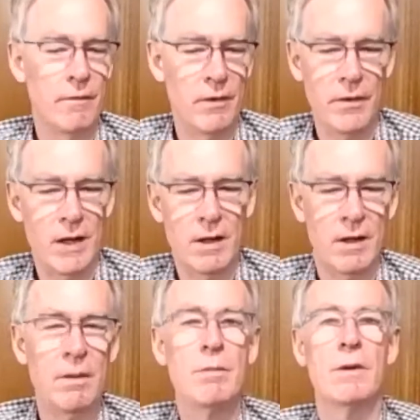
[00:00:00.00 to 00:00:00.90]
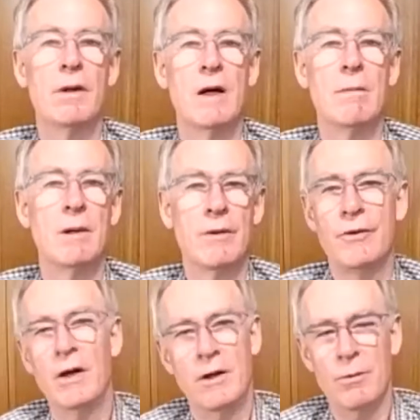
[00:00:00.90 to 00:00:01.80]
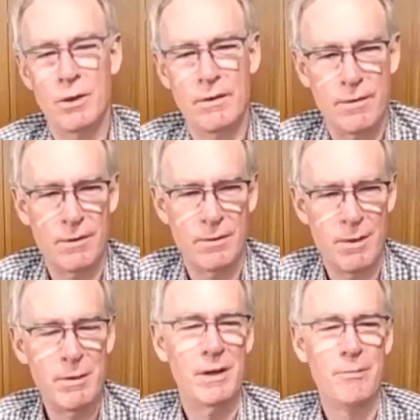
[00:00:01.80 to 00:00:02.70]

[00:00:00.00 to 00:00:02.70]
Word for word: never had a lime brulee, but I'll take your word for it, Robert.